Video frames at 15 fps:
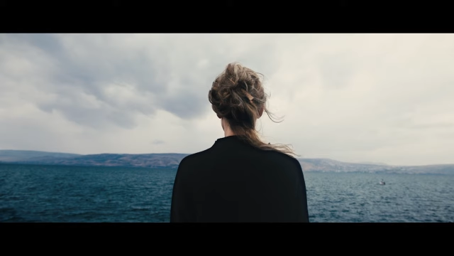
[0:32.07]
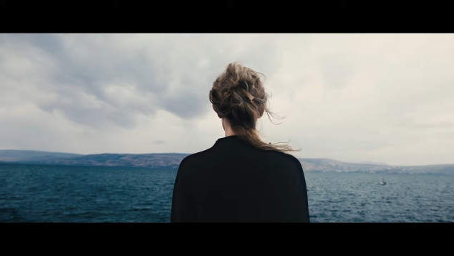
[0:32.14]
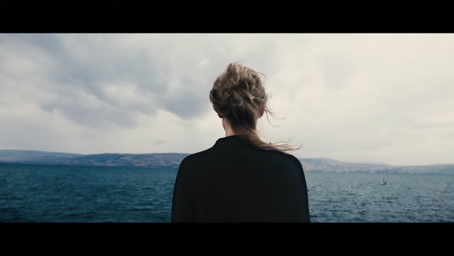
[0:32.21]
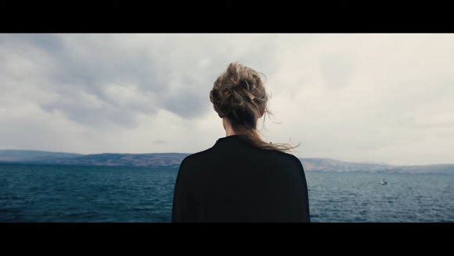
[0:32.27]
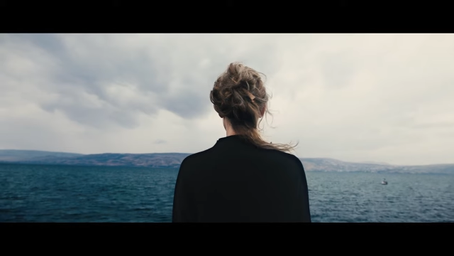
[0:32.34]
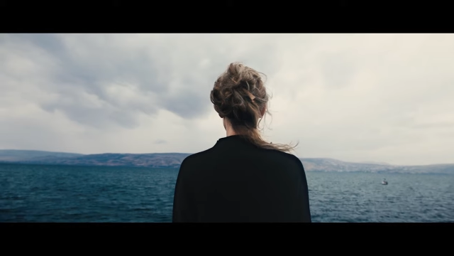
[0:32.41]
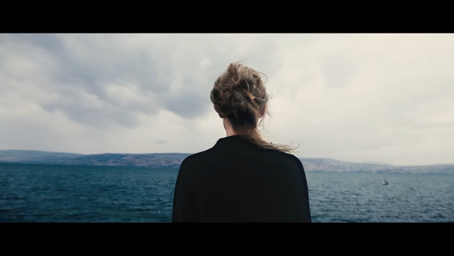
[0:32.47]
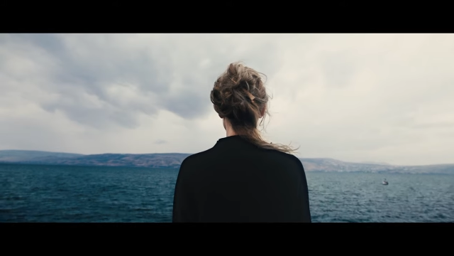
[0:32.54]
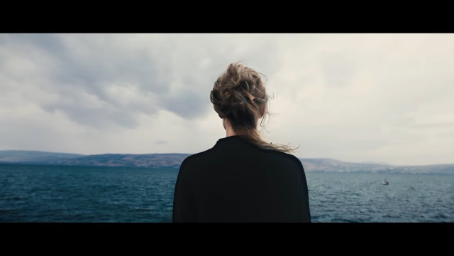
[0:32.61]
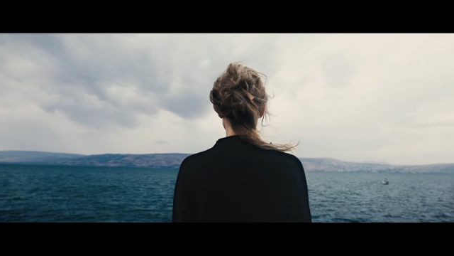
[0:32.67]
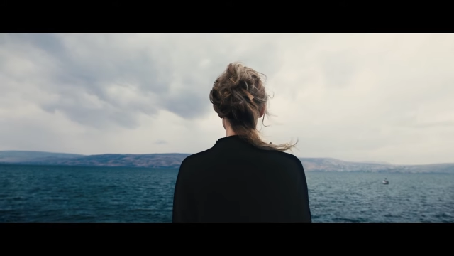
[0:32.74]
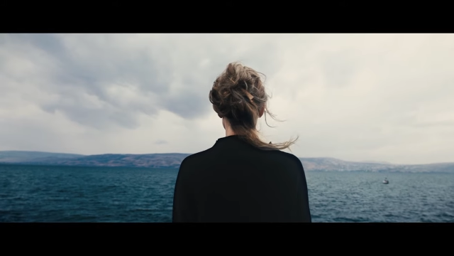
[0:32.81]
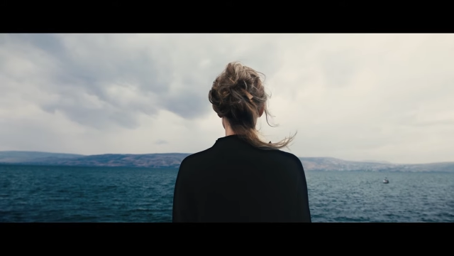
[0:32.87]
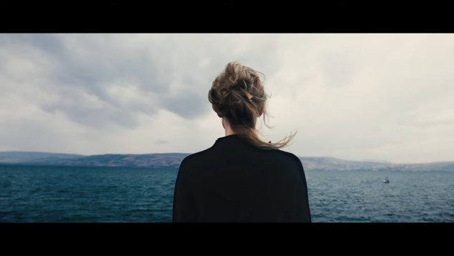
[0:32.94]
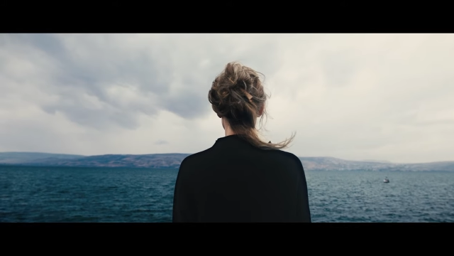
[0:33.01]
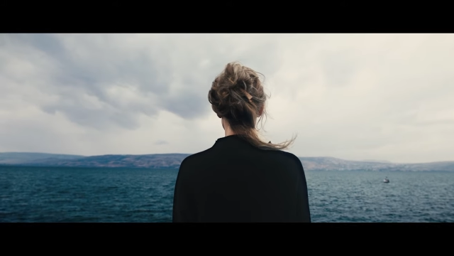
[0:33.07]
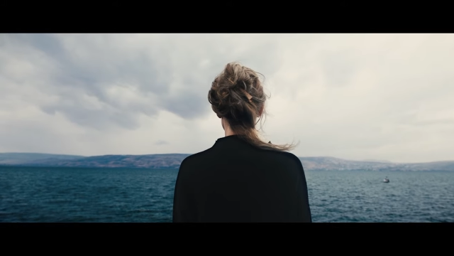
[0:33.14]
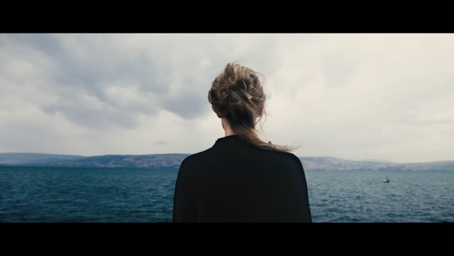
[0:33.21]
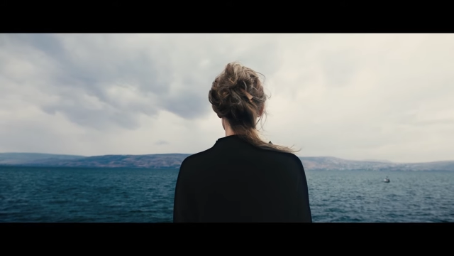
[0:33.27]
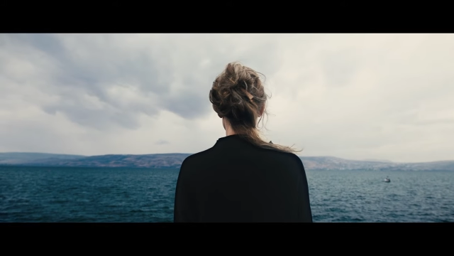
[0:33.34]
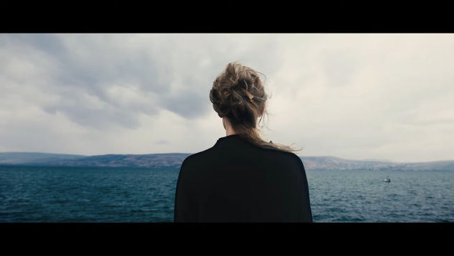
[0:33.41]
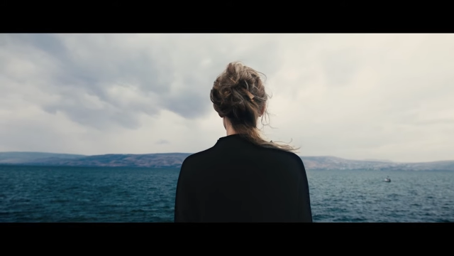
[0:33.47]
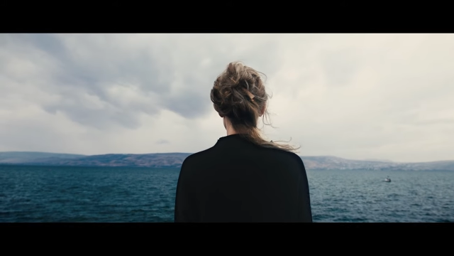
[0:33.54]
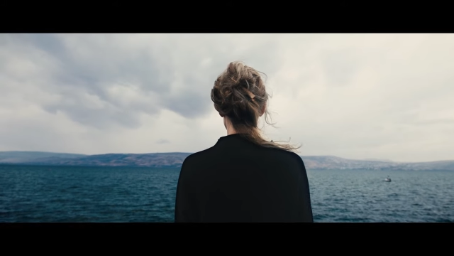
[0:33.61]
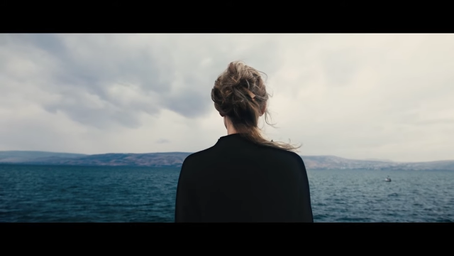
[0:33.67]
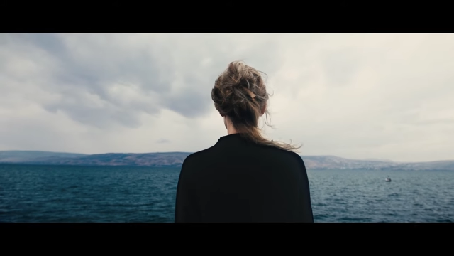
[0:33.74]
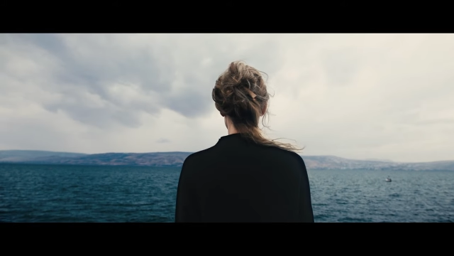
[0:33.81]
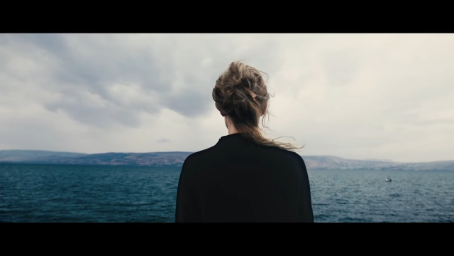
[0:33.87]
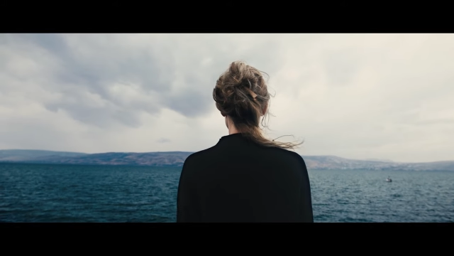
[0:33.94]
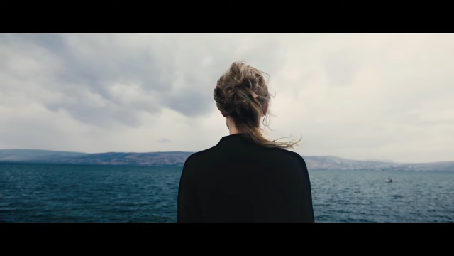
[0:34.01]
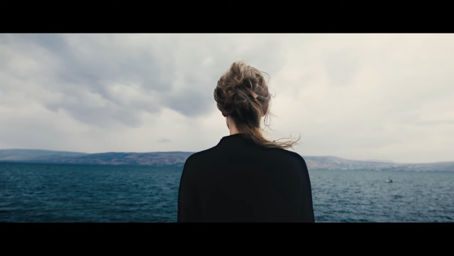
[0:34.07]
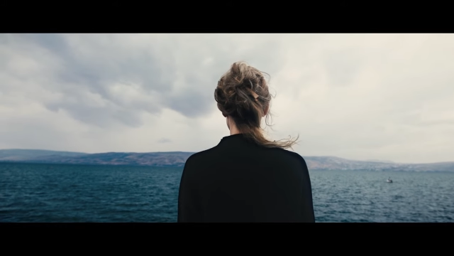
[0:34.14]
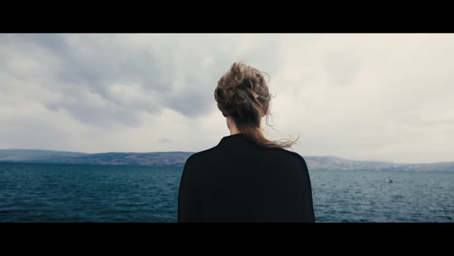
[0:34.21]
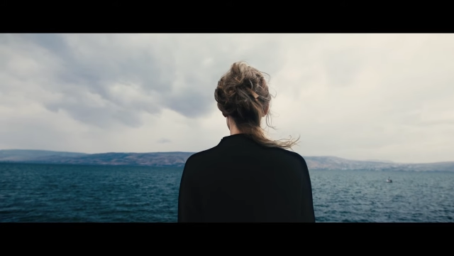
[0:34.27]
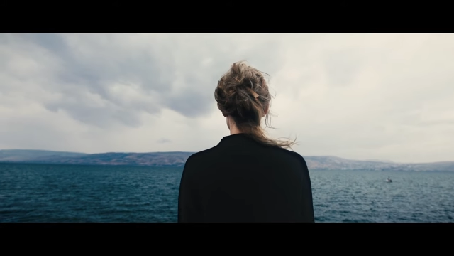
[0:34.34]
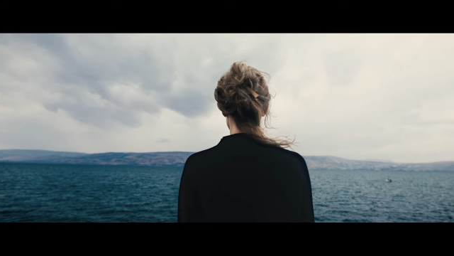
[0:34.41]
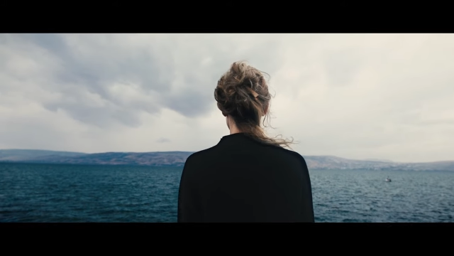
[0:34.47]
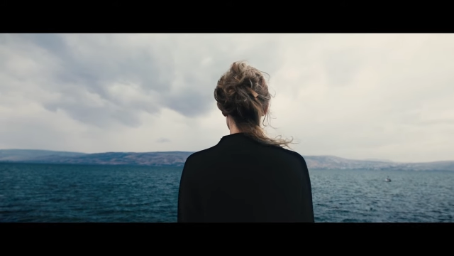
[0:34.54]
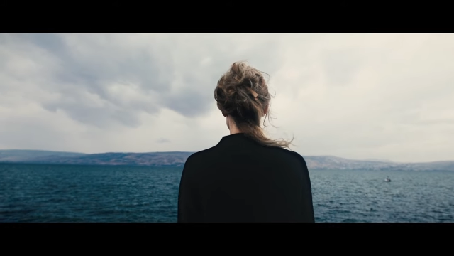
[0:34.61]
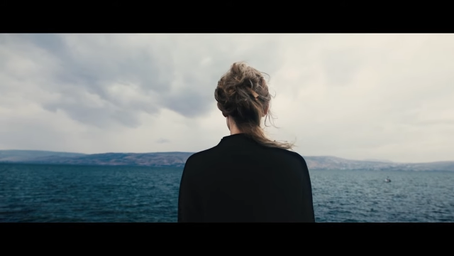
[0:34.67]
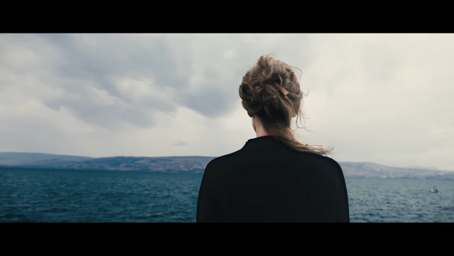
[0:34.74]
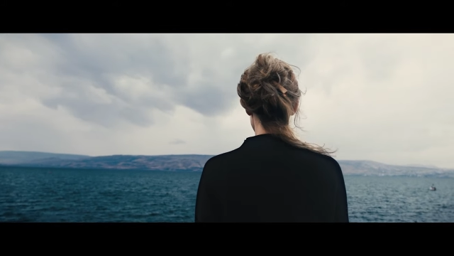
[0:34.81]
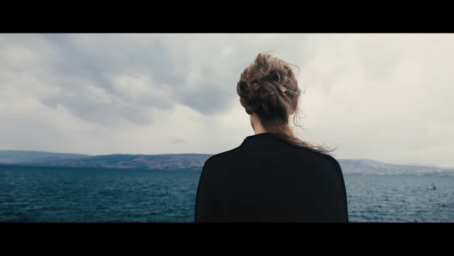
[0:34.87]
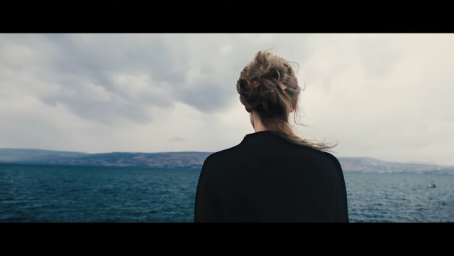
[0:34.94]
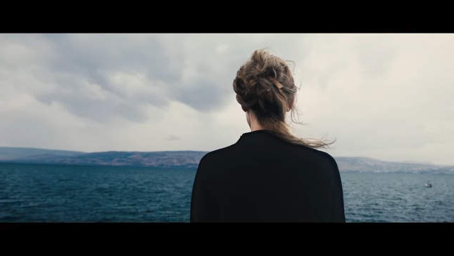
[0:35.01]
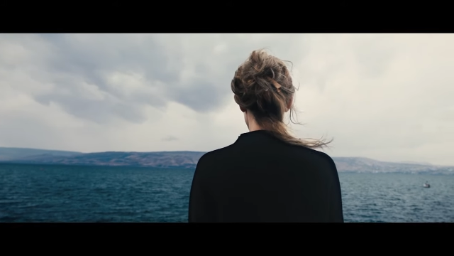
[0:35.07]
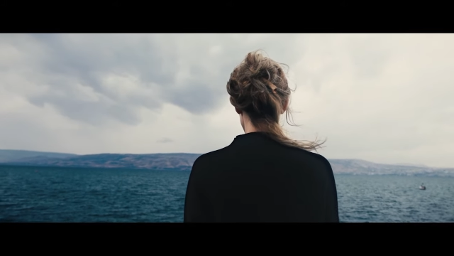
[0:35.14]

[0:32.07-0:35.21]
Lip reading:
(no speaker visible)